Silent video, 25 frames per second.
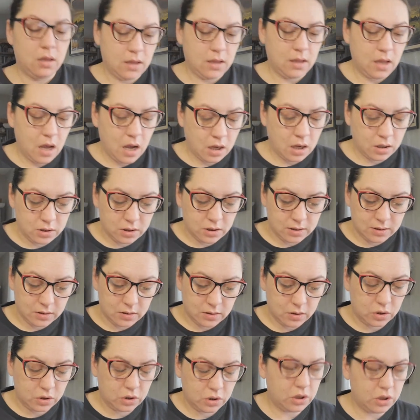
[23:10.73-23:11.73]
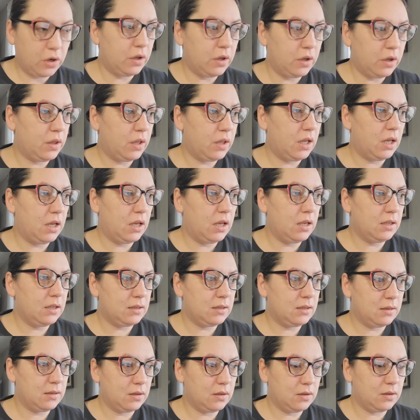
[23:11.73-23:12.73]
I'll just show you
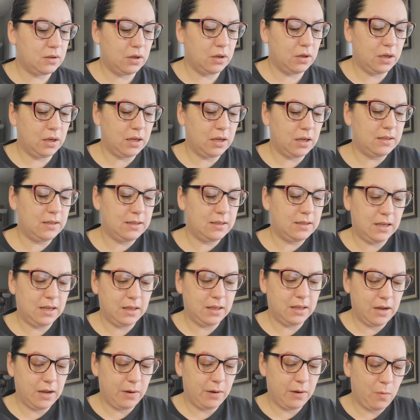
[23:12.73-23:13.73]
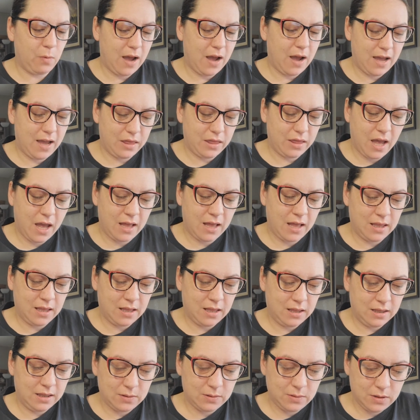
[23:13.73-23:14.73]
these so you can see that why I thought that
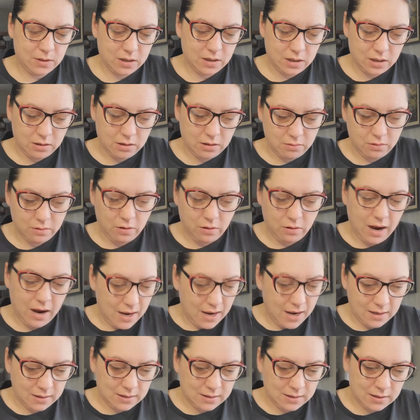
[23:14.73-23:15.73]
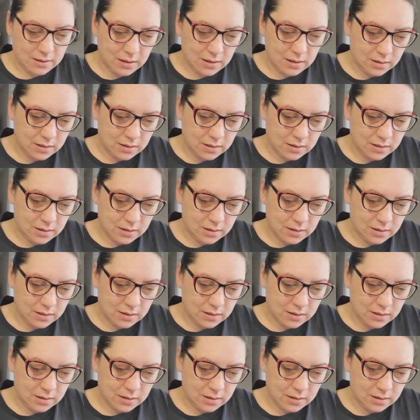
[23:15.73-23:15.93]
these are going to go great